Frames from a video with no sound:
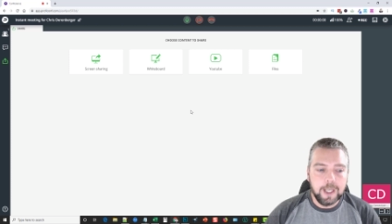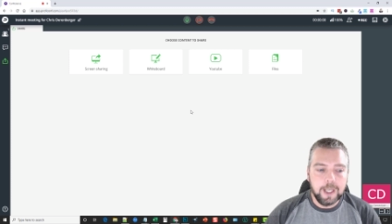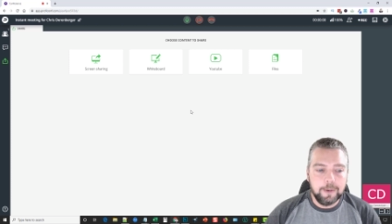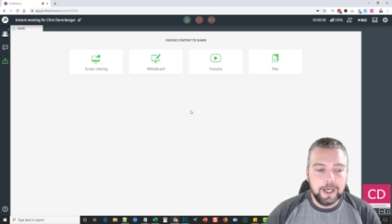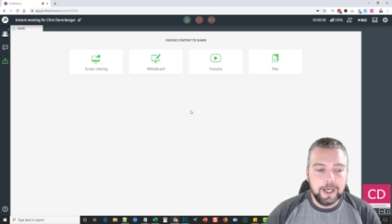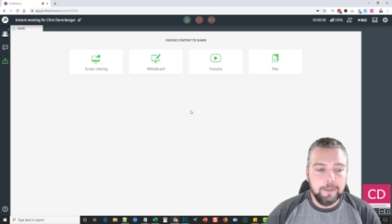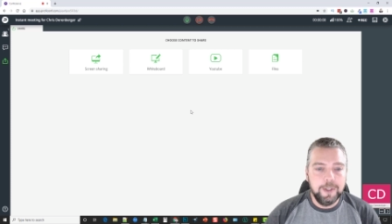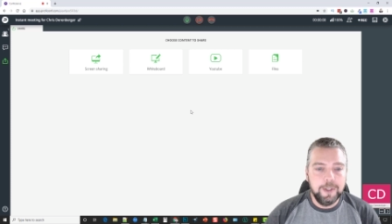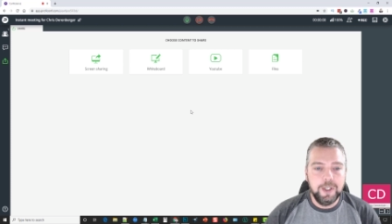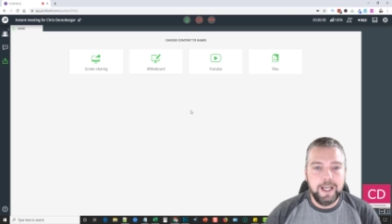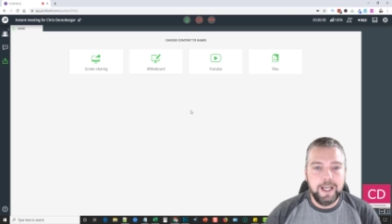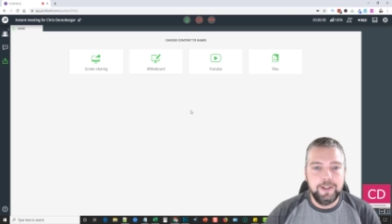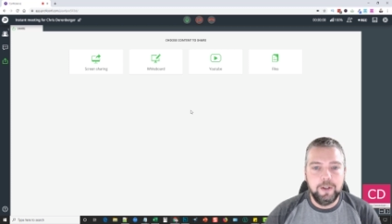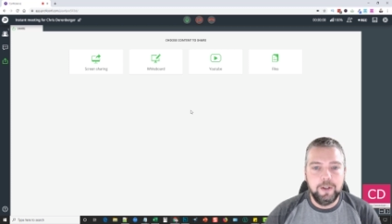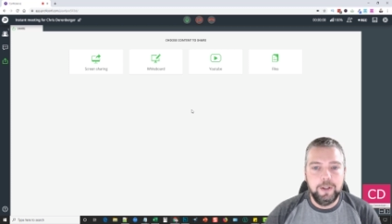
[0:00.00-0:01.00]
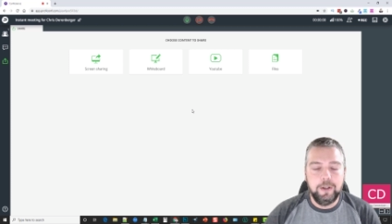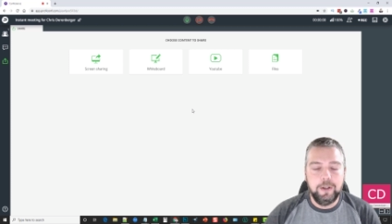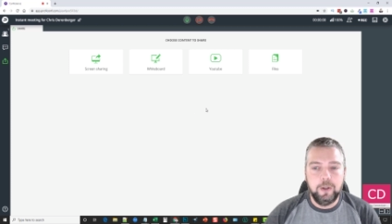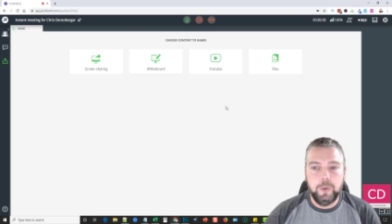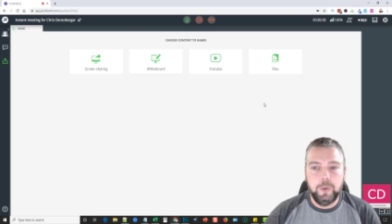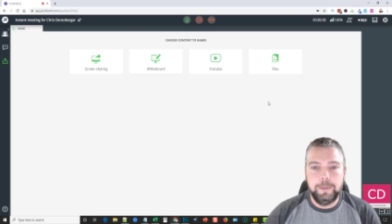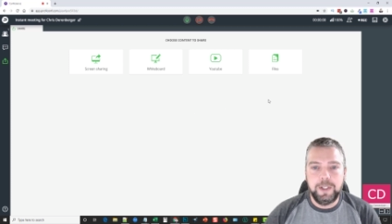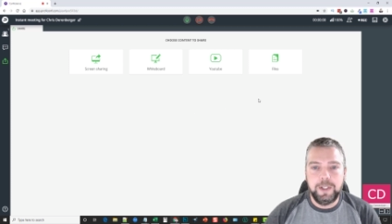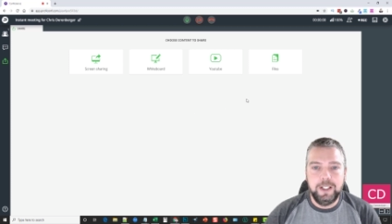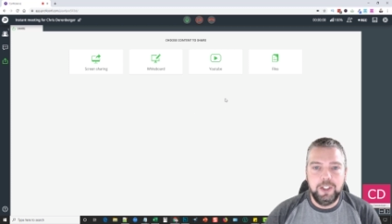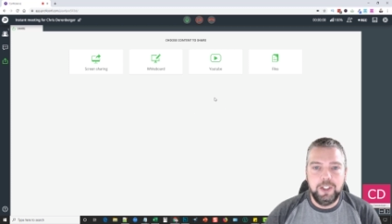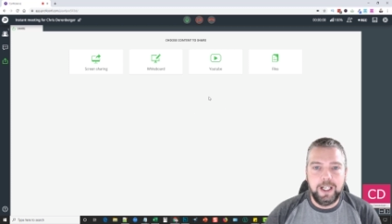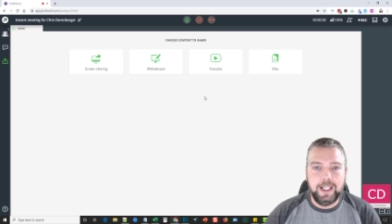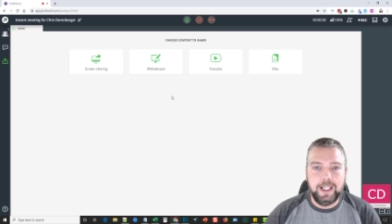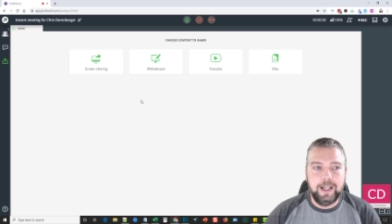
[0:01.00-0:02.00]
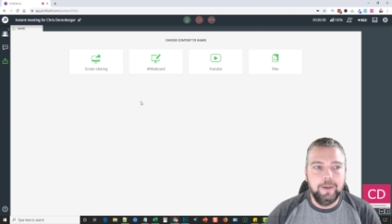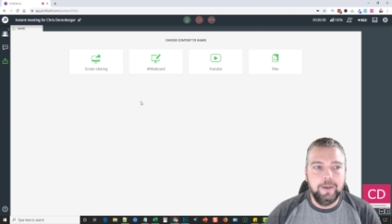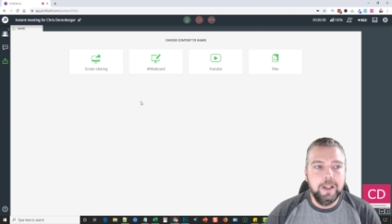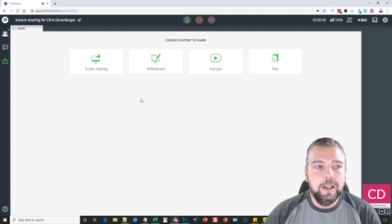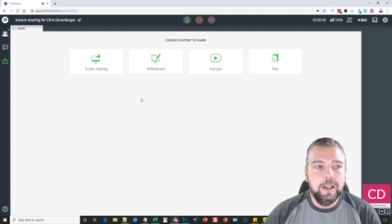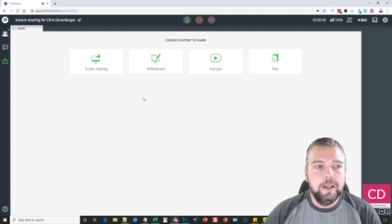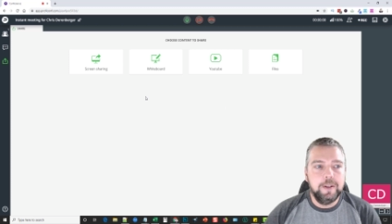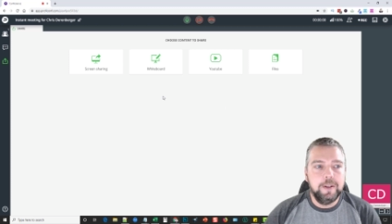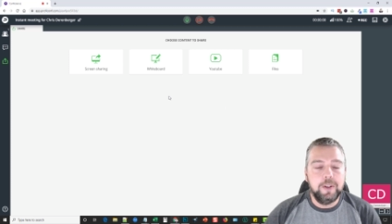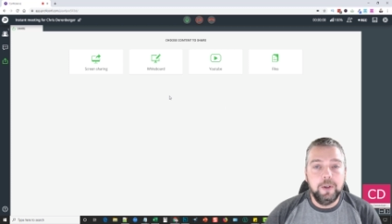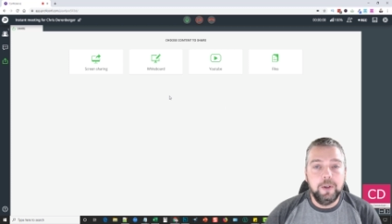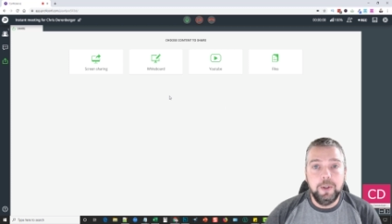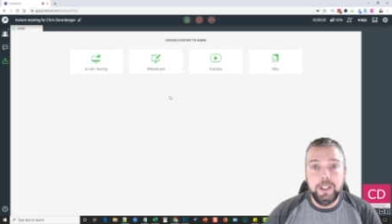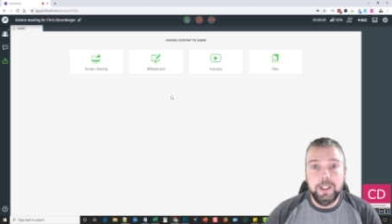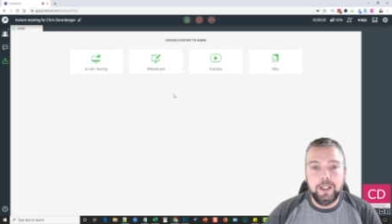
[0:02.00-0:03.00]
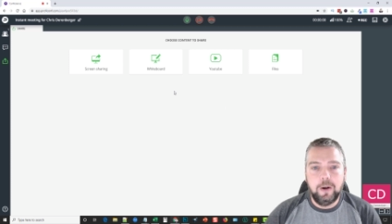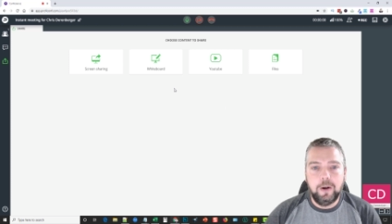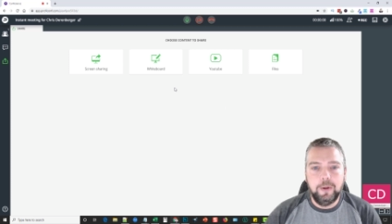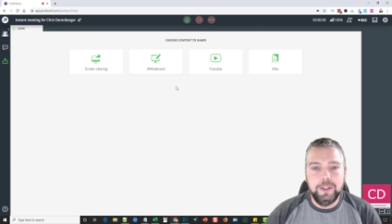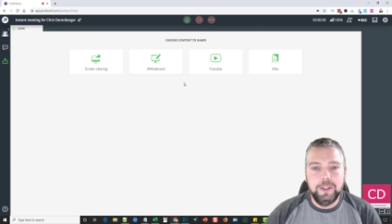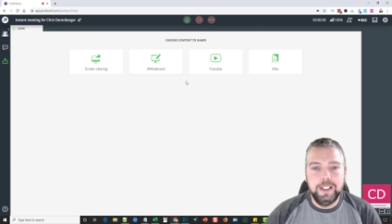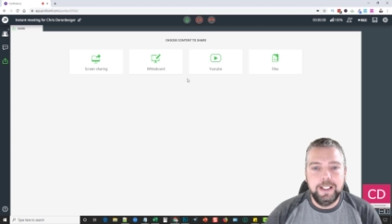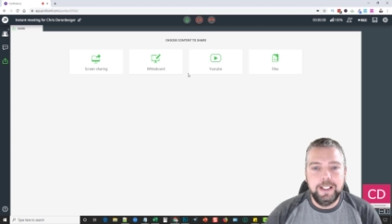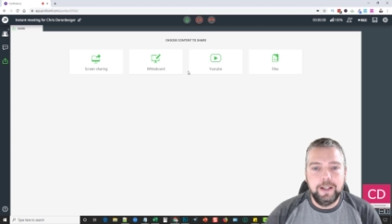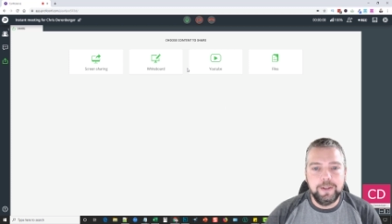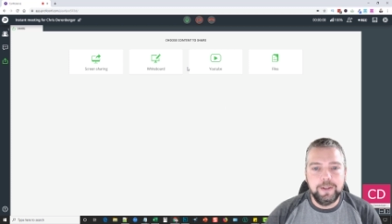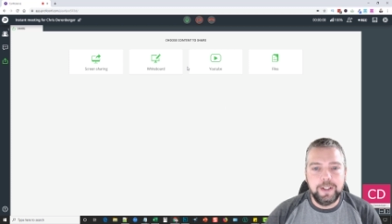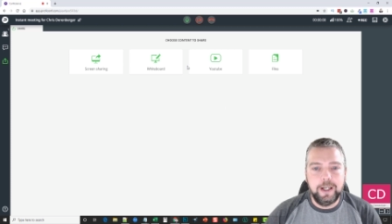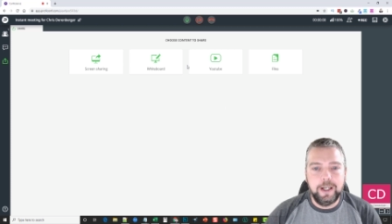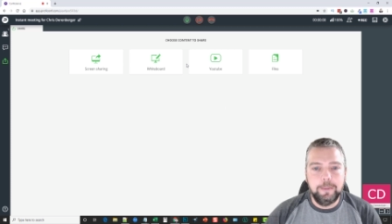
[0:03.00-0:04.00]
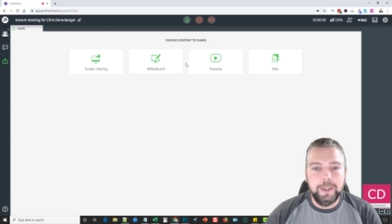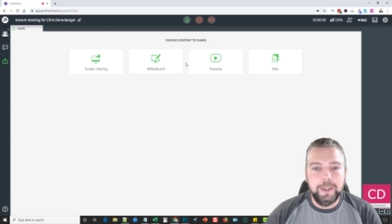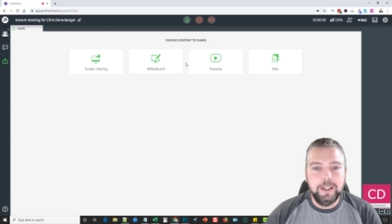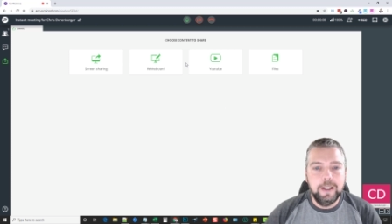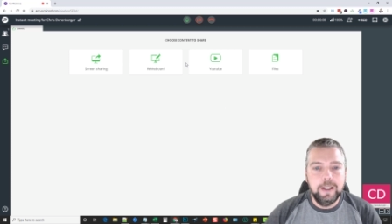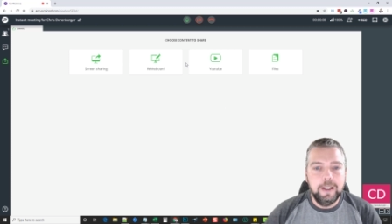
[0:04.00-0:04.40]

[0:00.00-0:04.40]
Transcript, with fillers: I recommend you guys go there to the website, check it out, so you can get all the details there. But